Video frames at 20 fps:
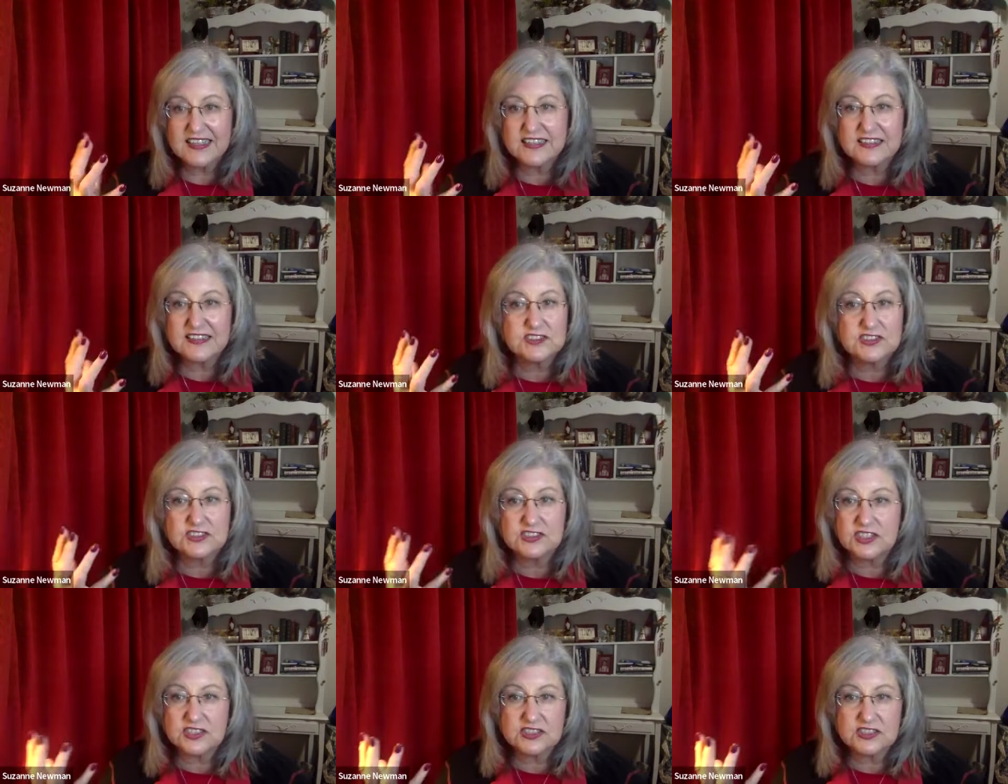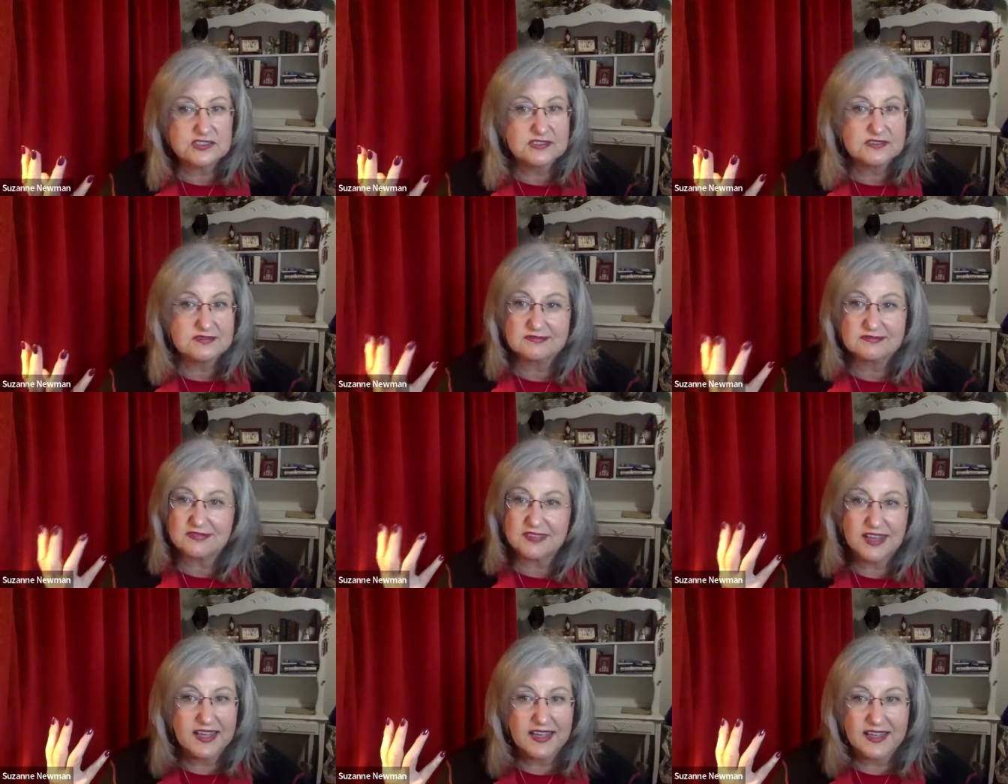It's just,
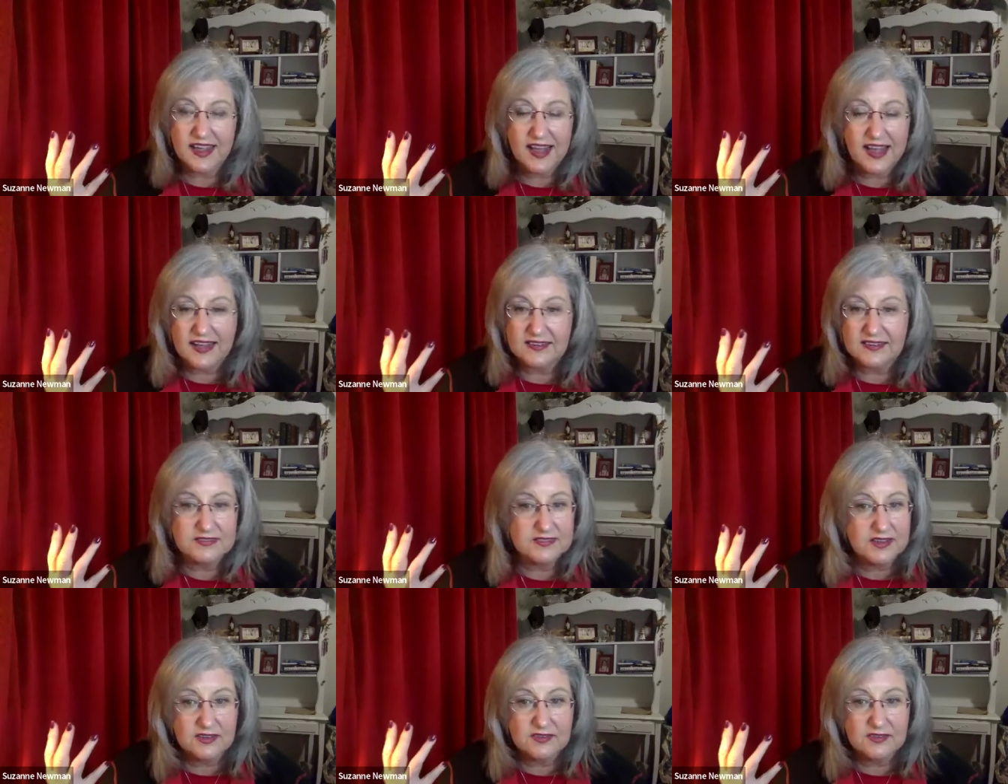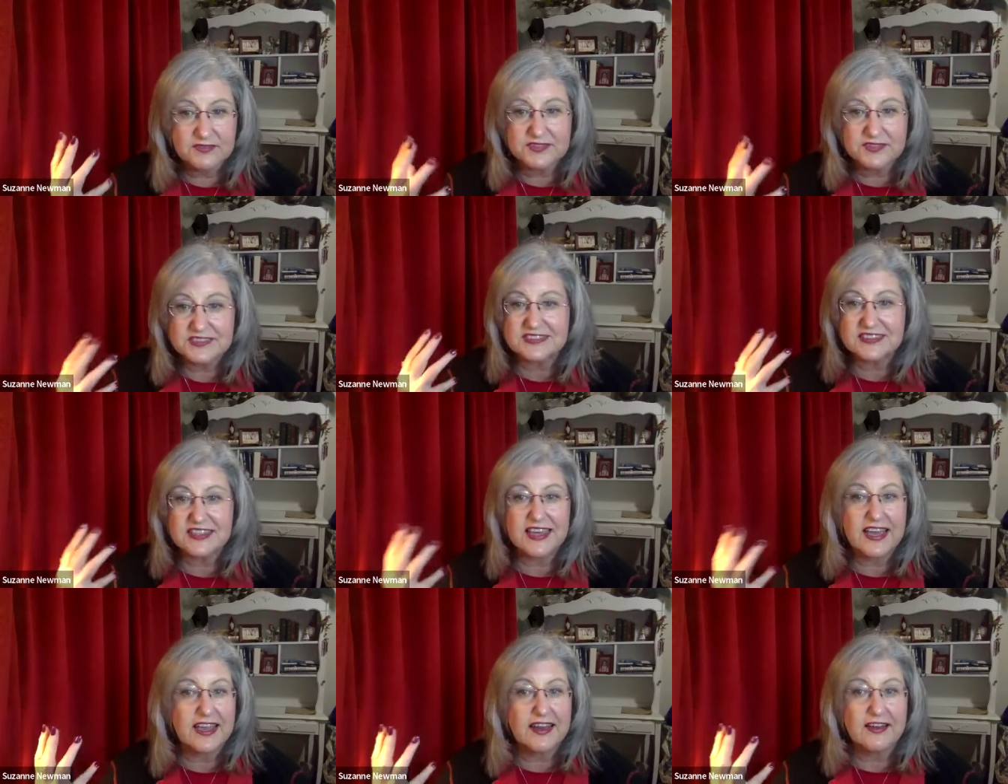it, I don't know if it's
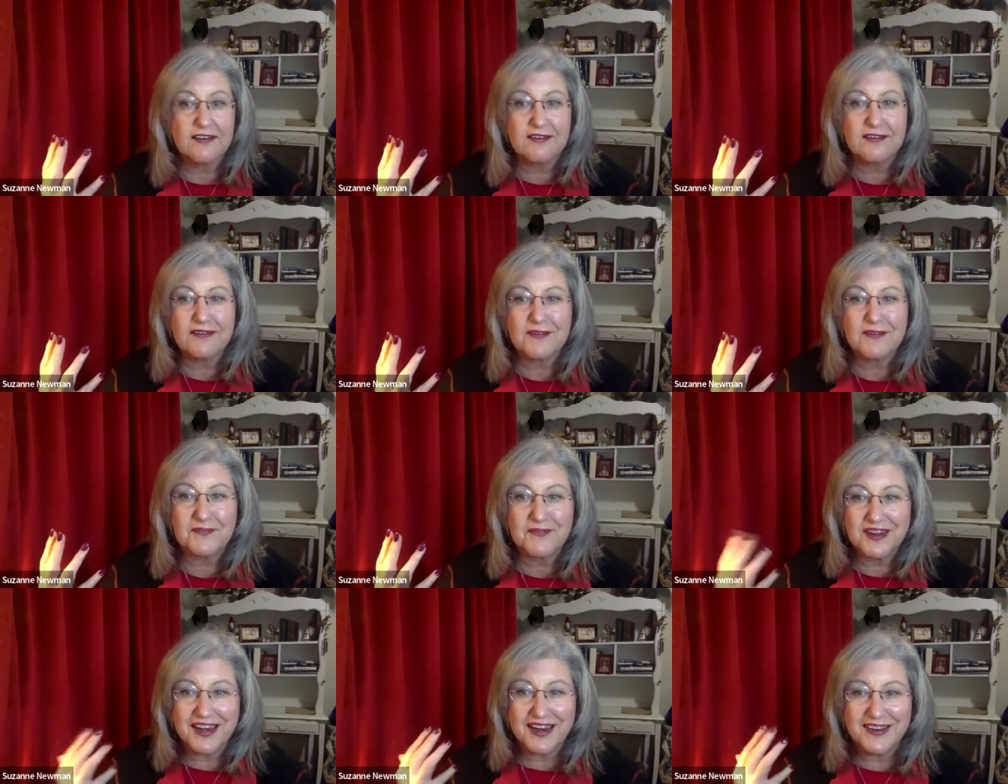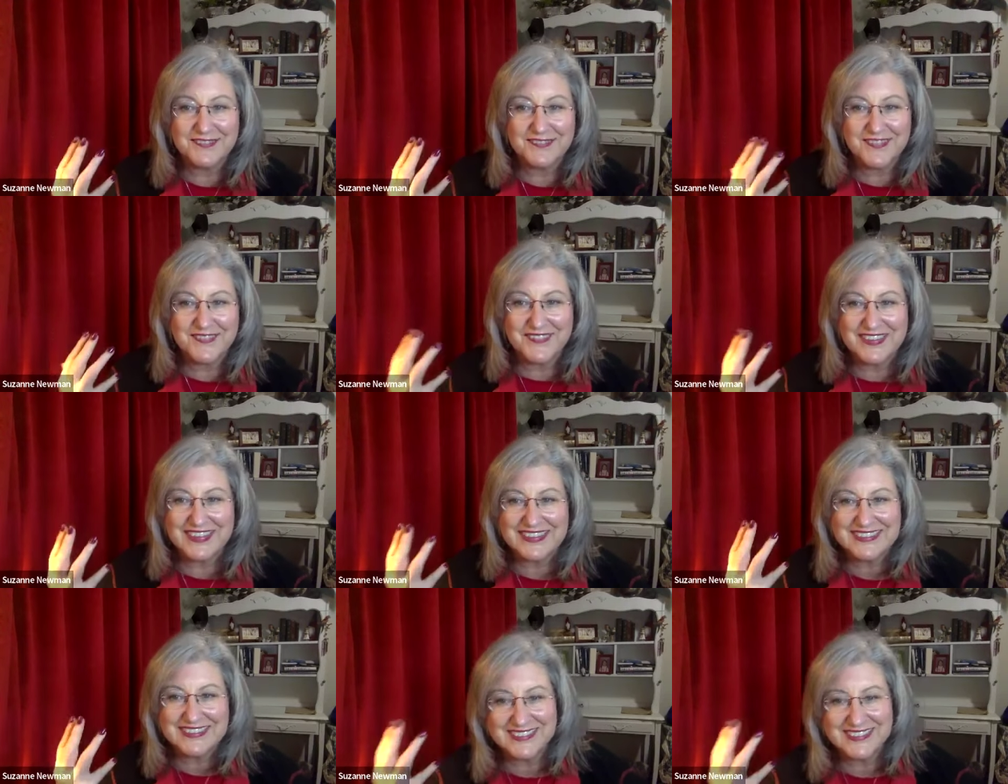the air or whatever
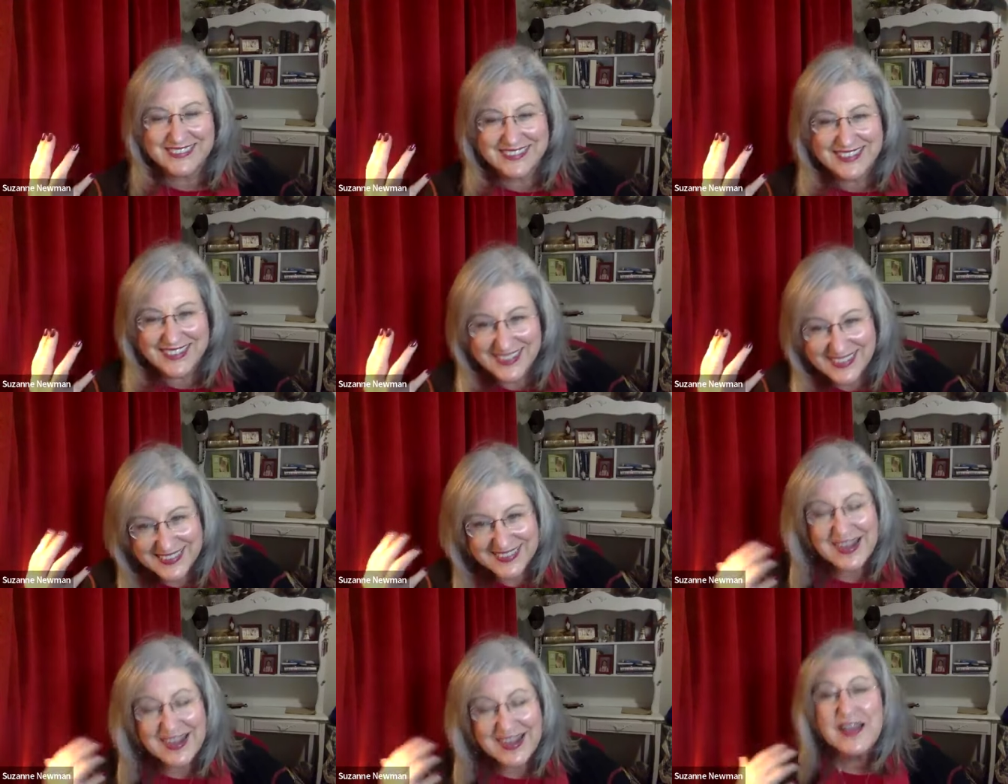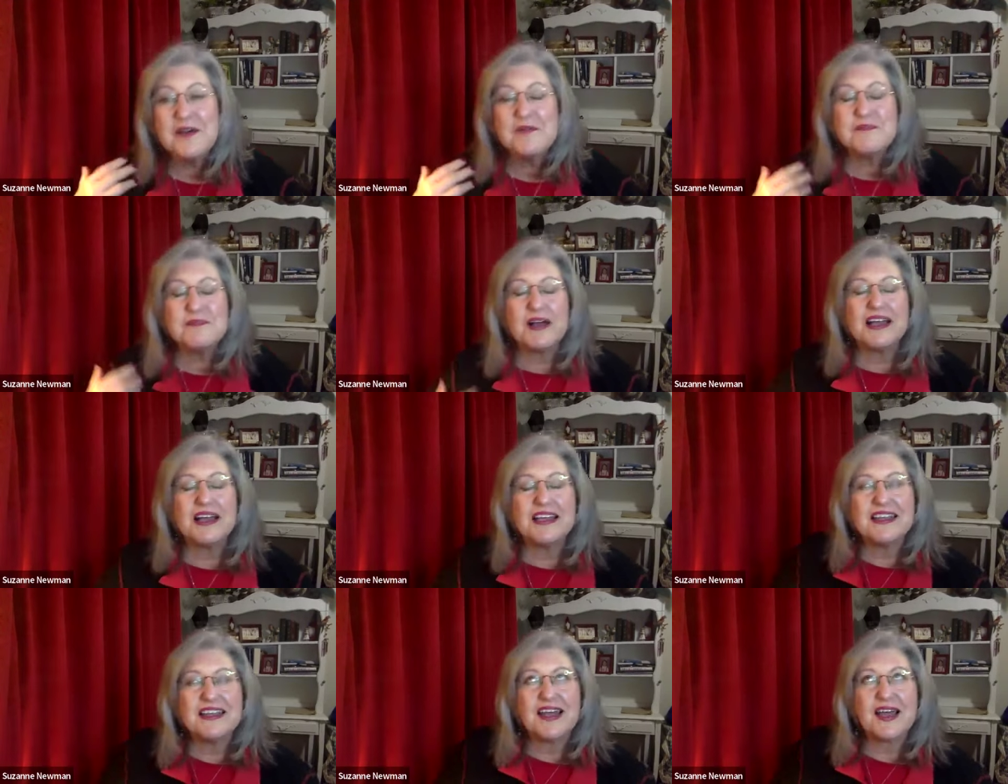we do here. But